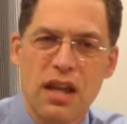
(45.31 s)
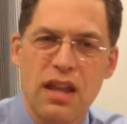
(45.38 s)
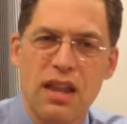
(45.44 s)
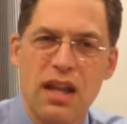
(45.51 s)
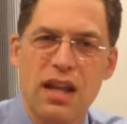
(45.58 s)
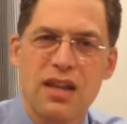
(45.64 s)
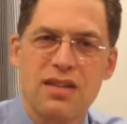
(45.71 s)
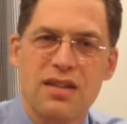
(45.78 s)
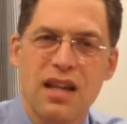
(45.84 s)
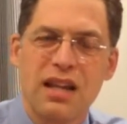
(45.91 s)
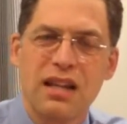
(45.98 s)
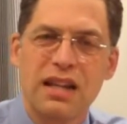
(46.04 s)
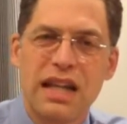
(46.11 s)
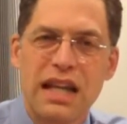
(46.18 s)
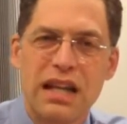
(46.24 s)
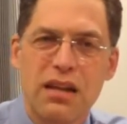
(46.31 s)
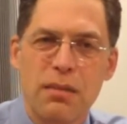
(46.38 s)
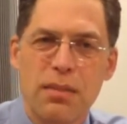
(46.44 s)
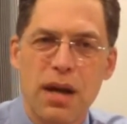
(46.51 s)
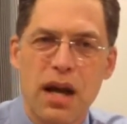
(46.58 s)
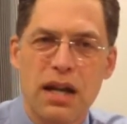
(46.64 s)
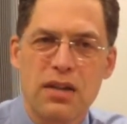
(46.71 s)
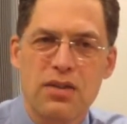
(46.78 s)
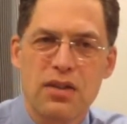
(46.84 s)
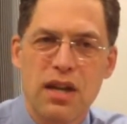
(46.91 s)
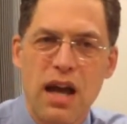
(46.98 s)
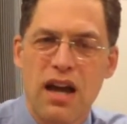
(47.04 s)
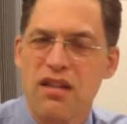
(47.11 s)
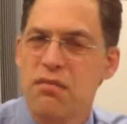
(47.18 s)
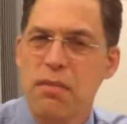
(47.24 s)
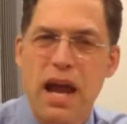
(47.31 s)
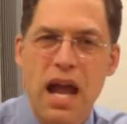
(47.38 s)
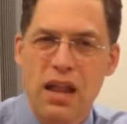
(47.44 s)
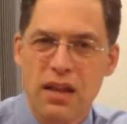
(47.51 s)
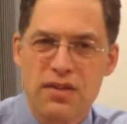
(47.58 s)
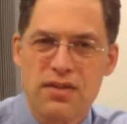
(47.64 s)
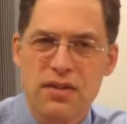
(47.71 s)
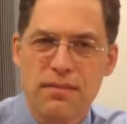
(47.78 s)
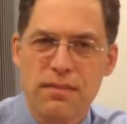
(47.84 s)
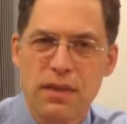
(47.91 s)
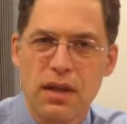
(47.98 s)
that is leading the body out of balance,